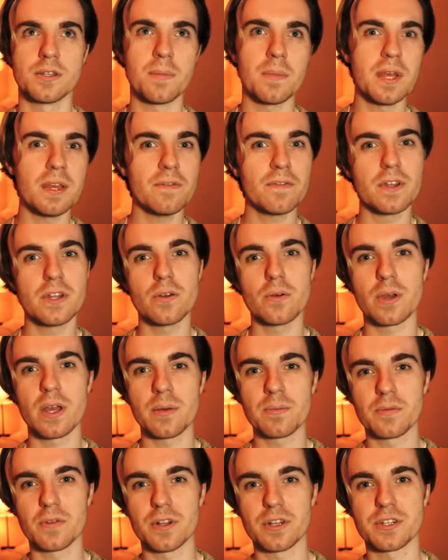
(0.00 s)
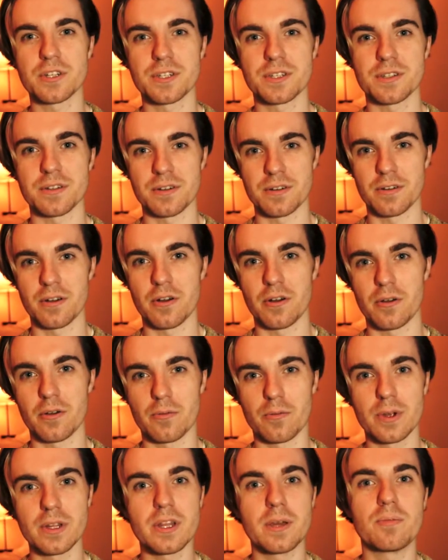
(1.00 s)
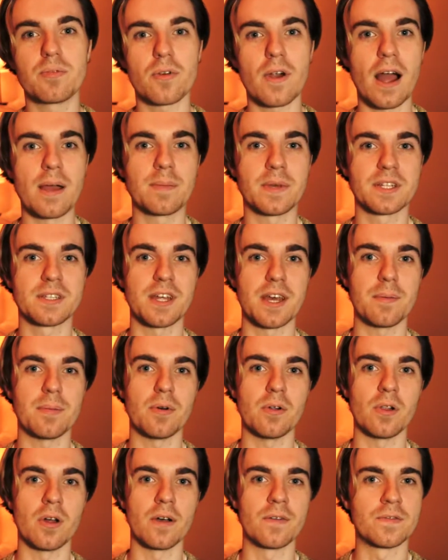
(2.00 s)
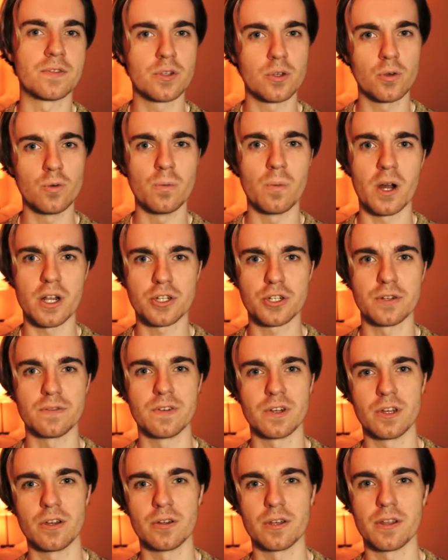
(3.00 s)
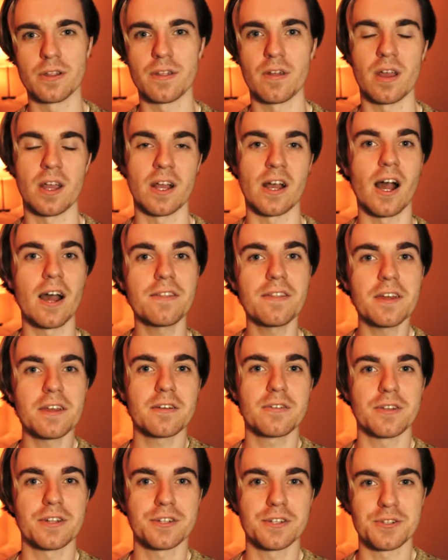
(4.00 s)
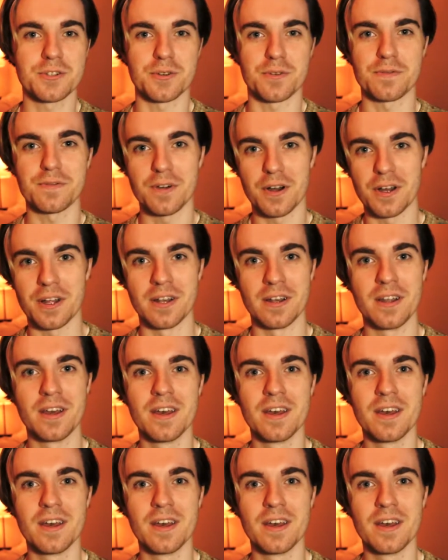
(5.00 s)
me, video game glitches are a really prime example of too much of a good thing. I think glitches are fun